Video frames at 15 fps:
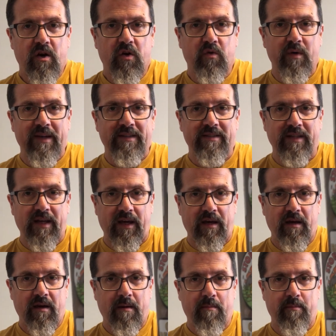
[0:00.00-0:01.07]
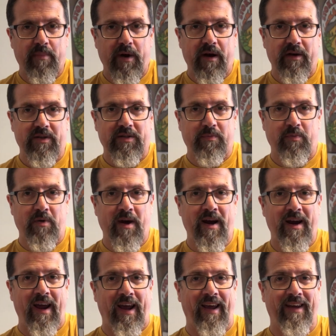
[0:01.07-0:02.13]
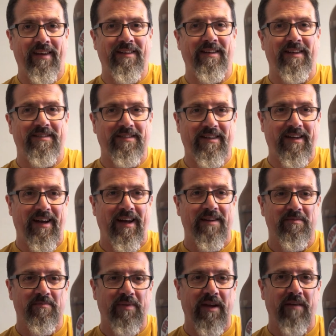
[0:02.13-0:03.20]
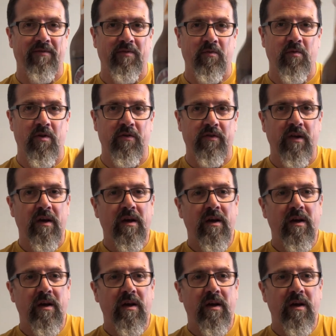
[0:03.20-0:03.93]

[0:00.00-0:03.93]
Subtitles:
Grizzly Bear Spray. That's gotta be even worse.